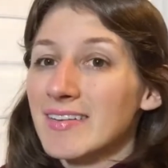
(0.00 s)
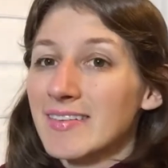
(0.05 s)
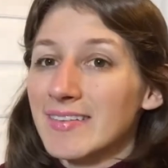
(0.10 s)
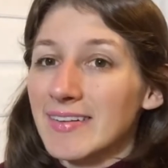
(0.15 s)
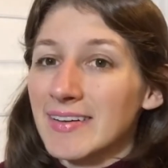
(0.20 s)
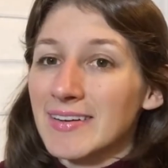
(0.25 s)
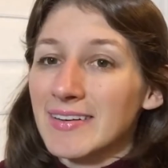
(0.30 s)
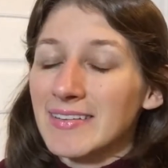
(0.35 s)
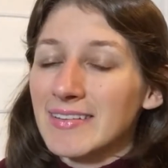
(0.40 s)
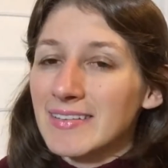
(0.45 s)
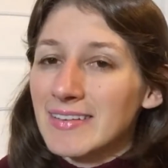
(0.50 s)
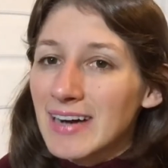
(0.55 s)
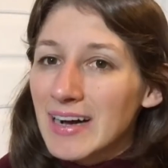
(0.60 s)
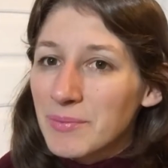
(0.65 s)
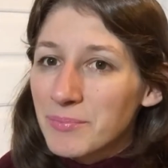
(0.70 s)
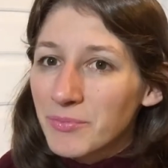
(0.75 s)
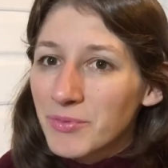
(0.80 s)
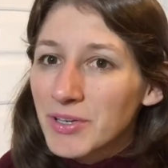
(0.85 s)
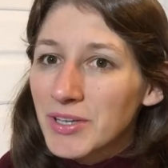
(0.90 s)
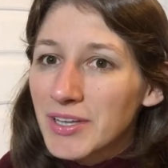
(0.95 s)
So
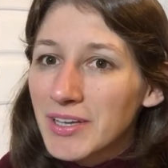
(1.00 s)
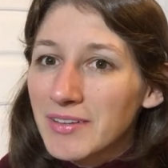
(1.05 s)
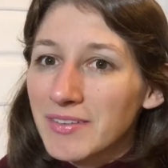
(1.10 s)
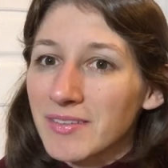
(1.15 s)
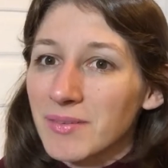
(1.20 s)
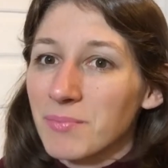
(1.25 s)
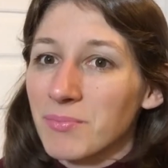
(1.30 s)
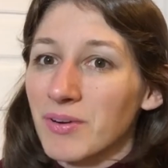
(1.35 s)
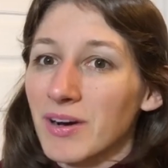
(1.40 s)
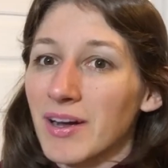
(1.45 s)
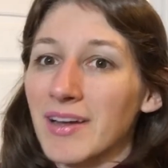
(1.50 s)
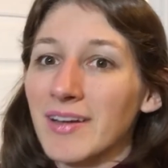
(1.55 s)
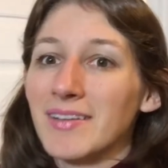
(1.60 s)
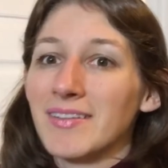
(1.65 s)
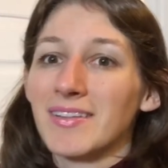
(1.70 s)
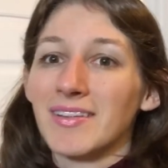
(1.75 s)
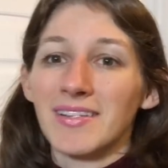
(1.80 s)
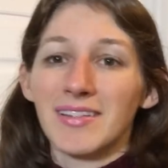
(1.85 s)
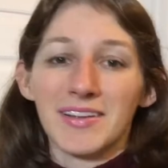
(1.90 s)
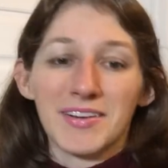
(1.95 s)
I'm really
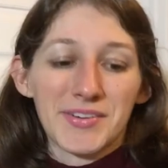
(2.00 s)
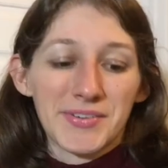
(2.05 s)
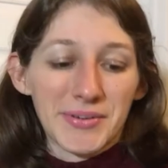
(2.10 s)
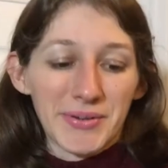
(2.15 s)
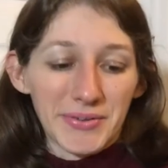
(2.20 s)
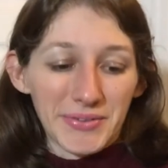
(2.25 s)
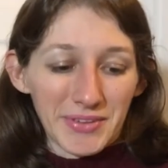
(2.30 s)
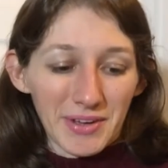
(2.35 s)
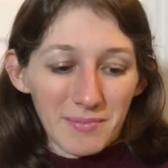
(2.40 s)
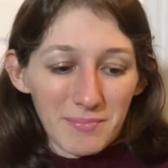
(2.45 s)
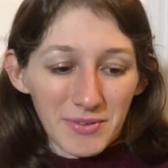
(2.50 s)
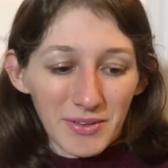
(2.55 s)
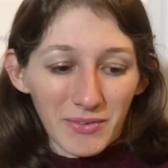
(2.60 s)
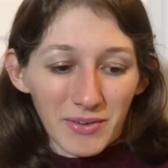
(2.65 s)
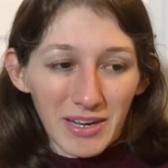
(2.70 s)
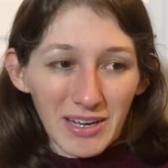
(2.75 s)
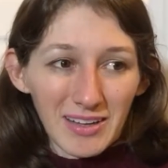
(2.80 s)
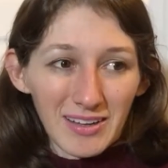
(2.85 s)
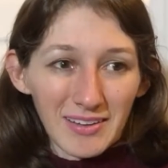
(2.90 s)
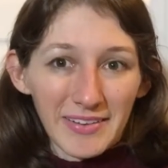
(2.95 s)
surprised that this shows up so
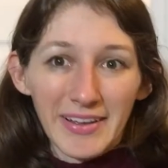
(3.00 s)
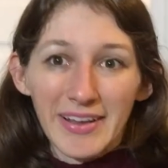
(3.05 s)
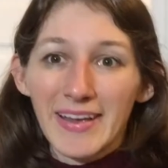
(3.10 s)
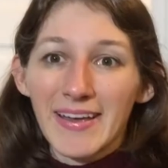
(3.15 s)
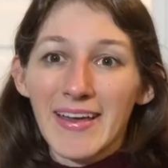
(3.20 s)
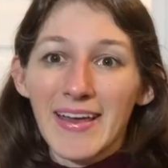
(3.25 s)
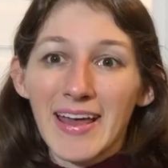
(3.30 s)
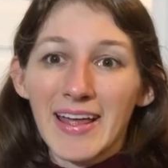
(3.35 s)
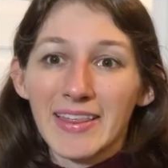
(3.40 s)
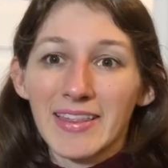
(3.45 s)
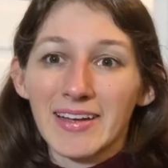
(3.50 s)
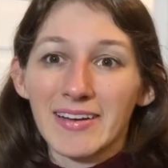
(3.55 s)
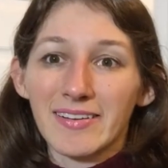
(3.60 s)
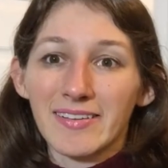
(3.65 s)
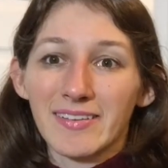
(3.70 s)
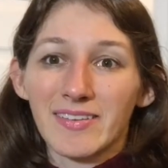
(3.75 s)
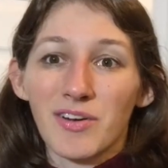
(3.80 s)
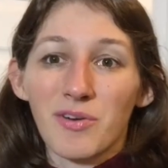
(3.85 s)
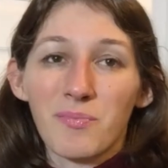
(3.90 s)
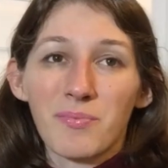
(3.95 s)
well and that
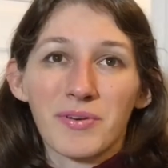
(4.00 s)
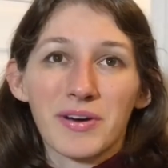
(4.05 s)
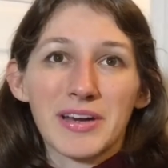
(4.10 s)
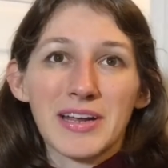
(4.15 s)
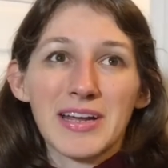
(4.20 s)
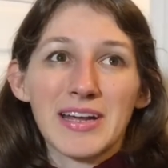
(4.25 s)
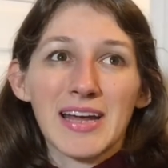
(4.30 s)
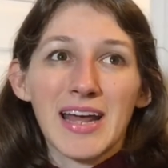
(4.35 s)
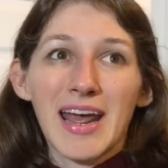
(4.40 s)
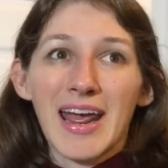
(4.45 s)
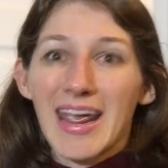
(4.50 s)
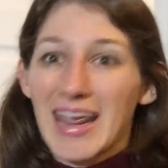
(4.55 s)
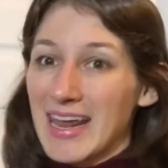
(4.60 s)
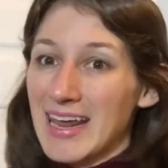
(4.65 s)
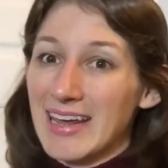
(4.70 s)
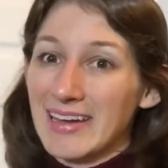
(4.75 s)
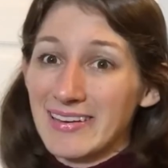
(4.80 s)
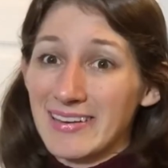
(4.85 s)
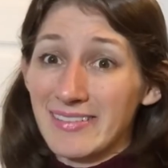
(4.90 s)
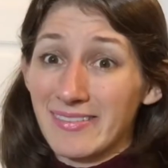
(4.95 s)
it's so pretty
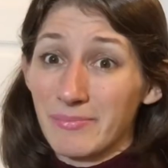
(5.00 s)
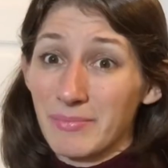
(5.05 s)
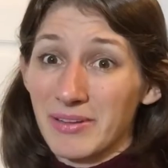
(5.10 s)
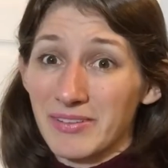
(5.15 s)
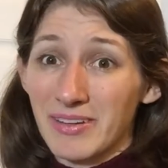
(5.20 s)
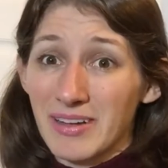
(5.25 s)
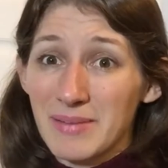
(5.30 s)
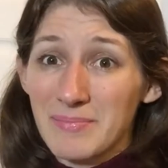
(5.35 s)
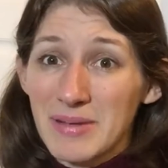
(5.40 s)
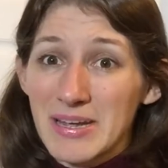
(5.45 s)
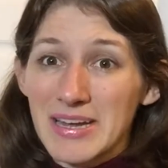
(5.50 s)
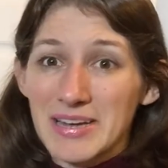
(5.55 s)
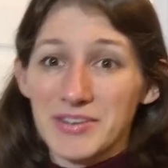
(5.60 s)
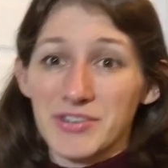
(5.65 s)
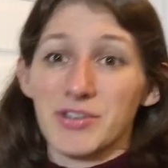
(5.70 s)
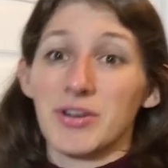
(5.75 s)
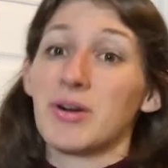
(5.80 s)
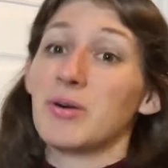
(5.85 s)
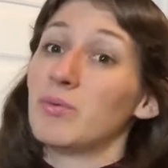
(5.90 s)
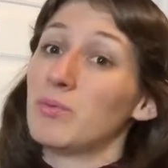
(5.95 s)
and it smells like peach.
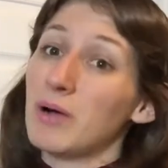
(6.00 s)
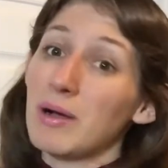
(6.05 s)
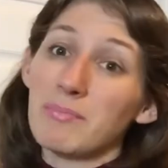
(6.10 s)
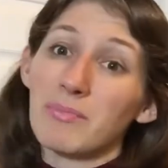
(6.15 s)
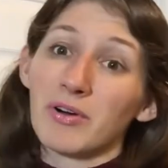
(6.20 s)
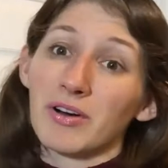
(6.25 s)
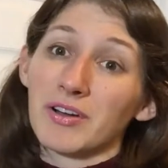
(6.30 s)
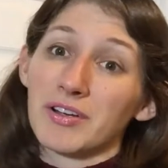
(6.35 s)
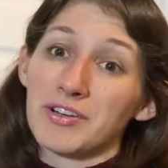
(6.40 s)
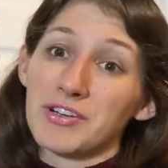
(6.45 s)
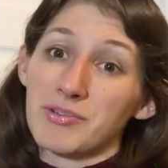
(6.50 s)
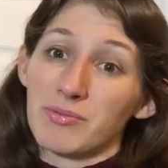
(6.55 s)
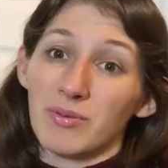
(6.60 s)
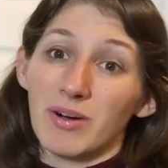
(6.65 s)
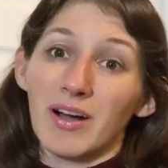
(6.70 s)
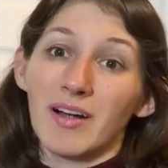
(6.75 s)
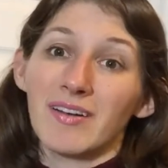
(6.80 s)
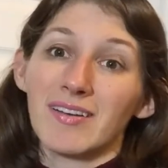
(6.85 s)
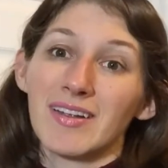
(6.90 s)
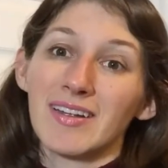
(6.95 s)
What more could you
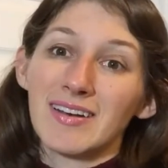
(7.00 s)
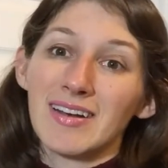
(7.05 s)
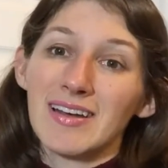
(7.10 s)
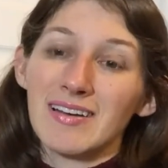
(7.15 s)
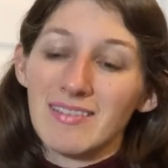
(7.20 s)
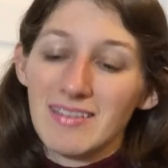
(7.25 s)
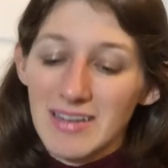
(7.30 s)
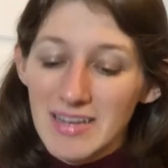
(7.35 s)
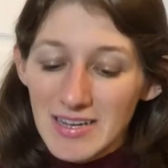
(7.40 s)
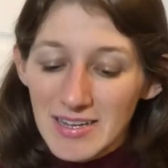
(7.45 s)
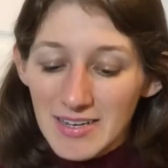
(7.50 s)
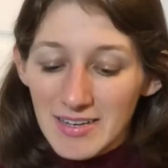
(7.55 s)
want, you know?